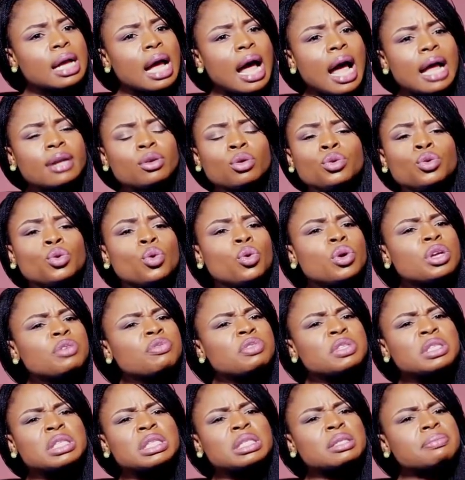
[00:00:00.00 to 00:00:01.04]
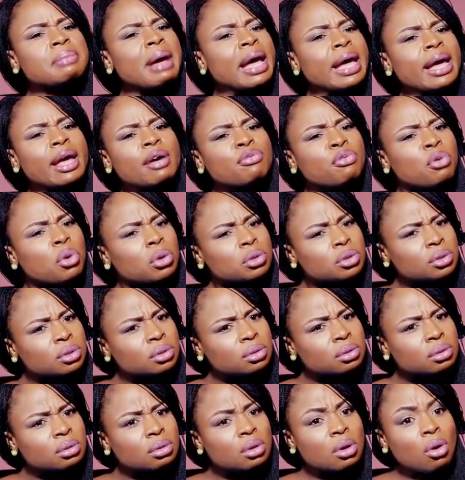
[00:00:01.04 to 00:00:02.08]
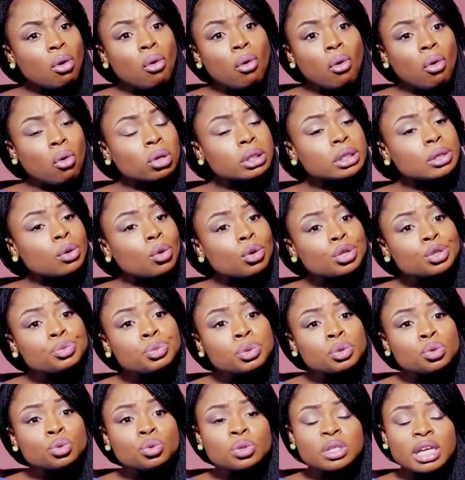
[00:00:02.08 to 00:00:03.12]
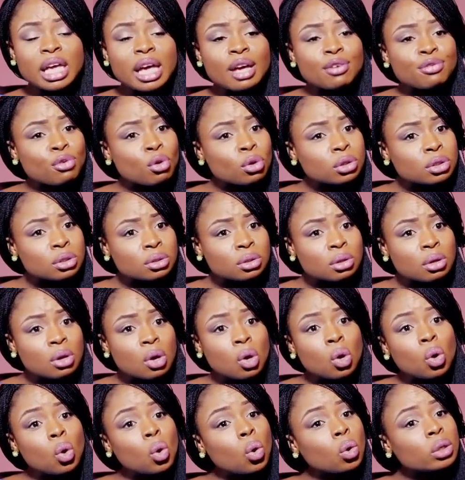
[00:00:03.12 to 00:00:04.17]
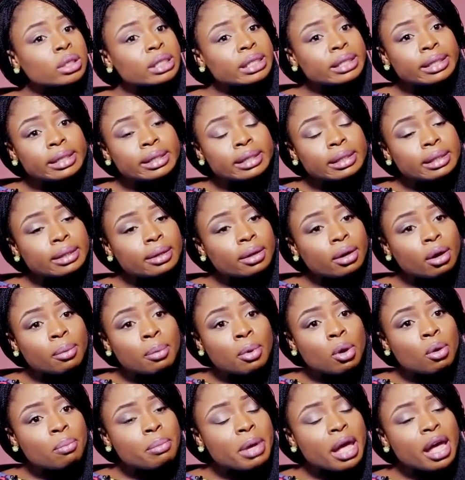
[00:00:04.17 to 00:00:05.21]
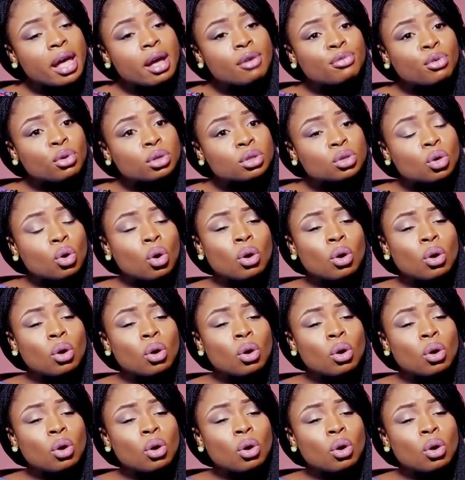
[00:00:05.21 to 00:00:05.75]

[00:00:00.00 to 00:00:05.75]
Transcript: I don't know if it is my effort or the hospital's effort or the herbal effort.